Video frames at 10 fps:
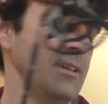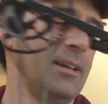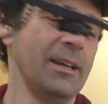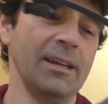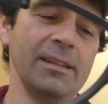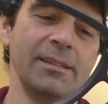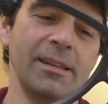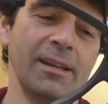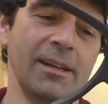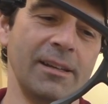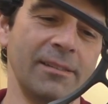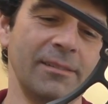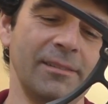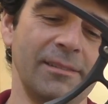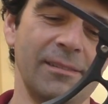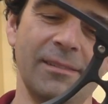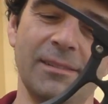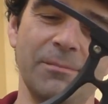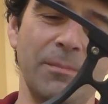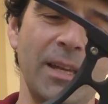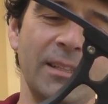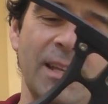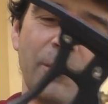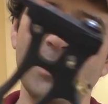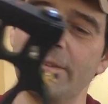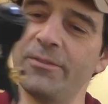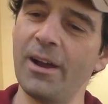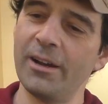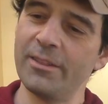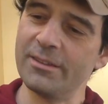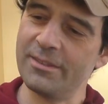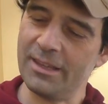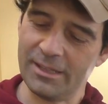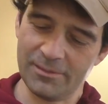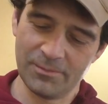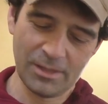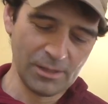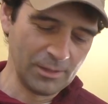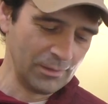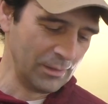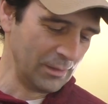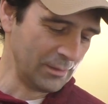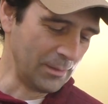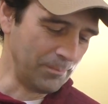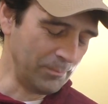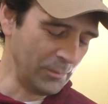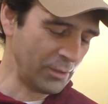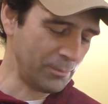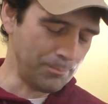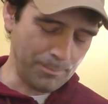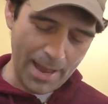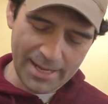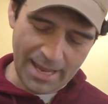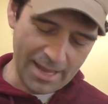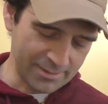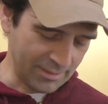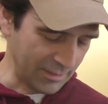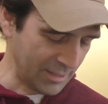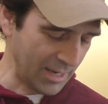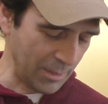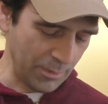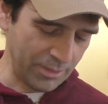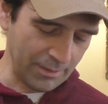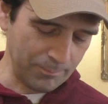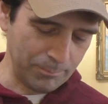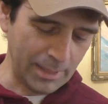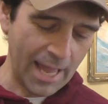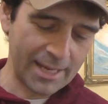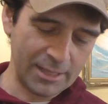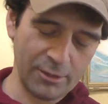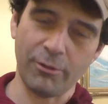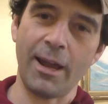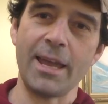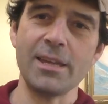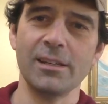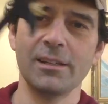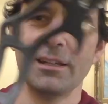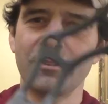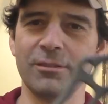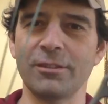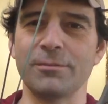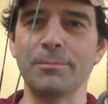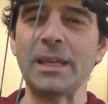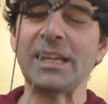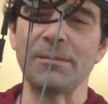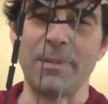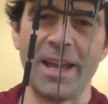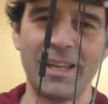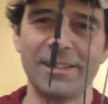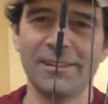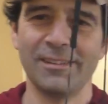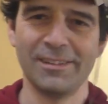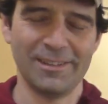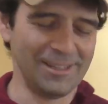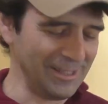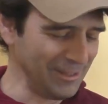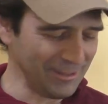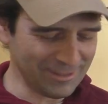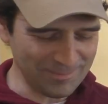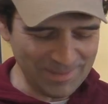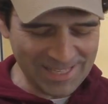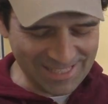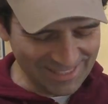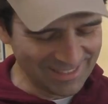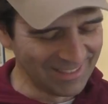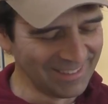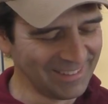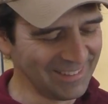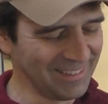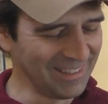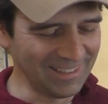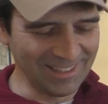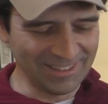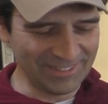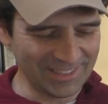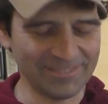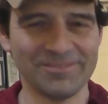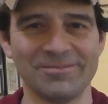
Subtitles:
And man, can't wait to fire this thing. It looks badass, I'll tell you, with the black and gray. It just looks mean, man. It looks mean. I love it.